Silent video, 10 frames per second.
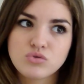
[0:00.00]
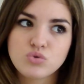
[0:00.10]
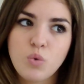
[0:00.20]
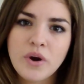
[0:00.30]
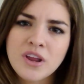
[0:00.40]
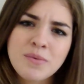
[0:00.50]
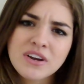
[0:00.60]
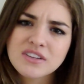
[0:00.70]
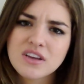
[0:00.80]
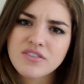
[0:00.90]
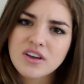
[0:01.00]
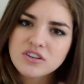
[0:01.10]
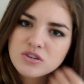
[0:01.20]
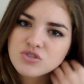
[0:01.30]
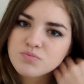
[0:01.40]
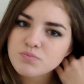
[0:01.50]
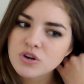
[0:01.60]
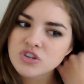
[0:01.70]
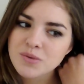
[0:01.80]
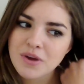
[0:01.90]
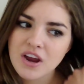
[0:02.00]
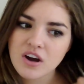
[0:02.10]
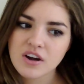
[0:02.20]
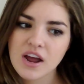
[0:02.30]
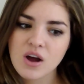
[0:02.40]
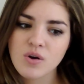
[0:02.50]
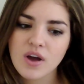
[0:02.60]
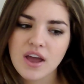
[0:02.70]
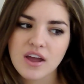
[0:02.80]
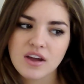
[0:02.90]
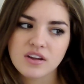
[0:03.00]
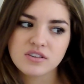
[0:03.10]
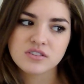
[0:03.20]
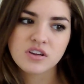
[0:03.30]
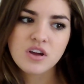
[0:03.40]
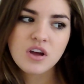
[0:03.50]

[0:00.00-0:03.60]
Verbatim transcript: 20 minutes, I think, to blow dry my hair now, and